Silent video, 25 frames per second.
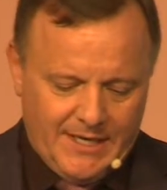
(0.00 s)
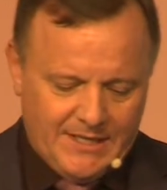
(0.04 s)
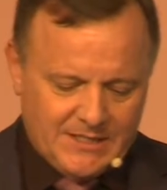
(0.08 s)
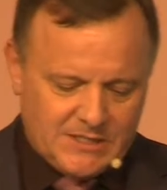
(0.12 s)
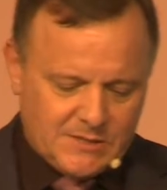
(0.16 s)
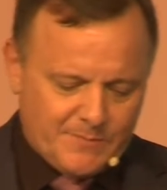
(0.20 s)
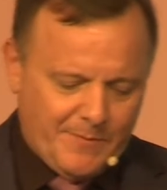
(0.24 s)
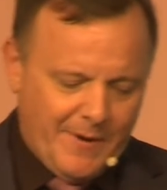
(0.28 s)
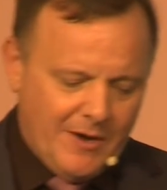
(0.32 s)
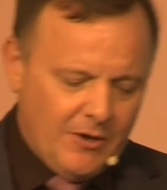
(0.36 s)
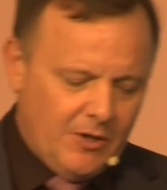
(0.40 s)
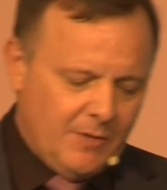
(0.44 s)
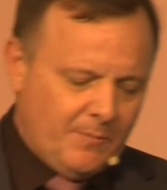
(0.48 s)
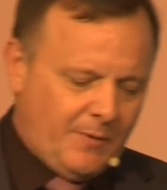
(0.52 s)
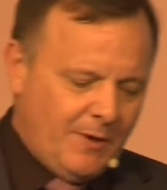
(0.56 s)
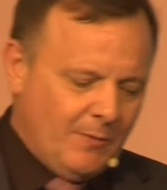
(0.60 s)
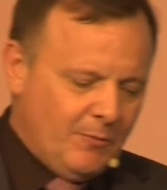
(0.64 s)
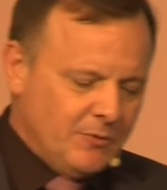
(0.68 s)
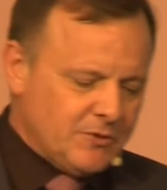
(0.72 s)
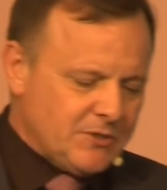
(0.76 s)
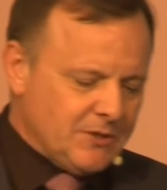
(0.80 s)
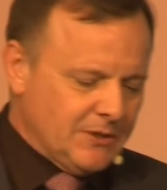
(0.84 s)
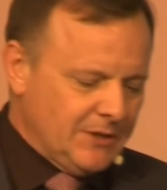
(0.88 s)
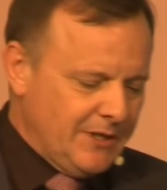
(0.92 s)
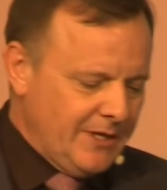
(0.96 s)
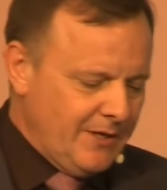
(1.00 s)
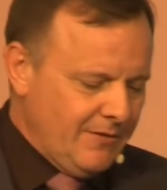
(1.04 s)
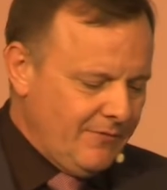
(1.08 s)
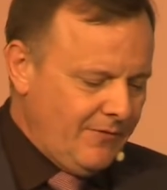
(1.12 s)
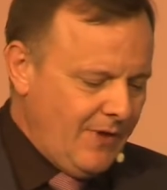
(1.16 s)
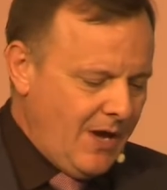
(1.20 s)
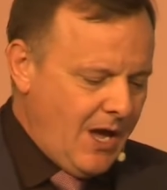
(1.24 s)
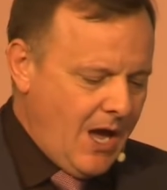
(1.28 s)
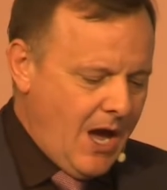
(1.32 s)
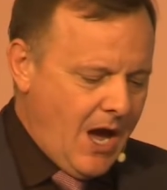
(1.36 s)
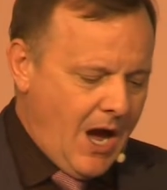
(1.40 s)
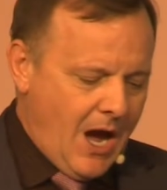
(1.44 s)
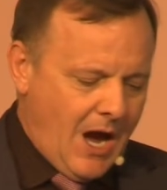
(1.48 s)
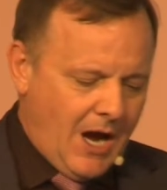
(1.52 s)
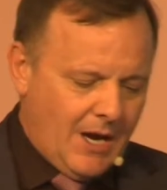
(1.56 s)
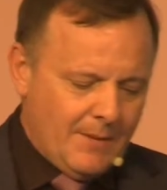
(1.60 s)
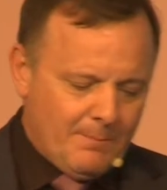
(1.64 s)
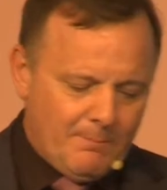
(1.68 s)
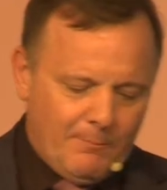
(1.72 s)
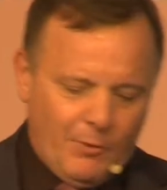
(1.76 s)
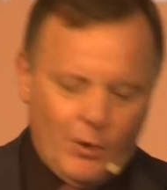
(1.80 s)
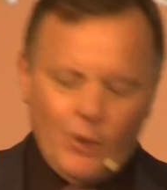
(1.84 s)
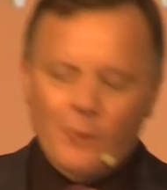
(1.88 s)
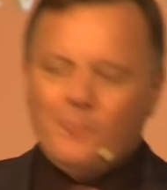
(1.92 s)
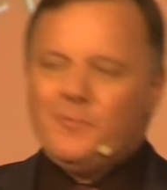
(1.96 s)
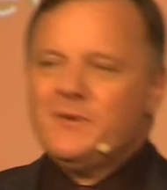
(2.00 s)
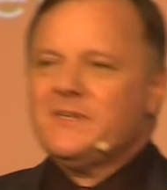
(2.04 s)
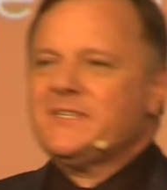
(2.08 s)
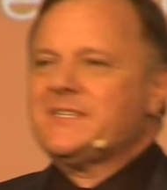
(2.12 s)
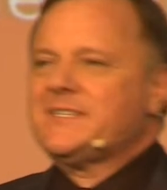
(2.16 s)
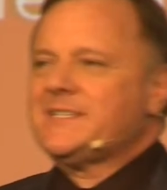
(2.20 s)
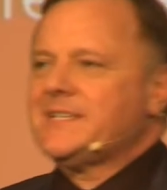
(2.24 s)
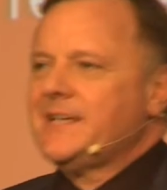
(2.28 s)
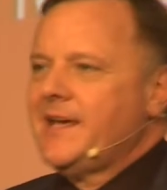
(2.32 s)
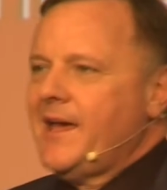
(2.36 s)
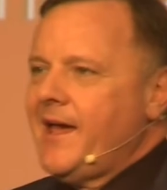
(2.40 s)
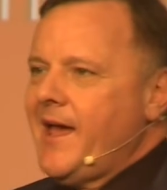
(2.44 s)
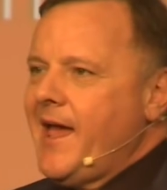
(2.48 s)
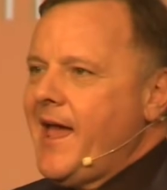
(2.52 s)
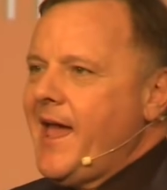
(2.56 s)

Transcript: inspiring people to live on purpose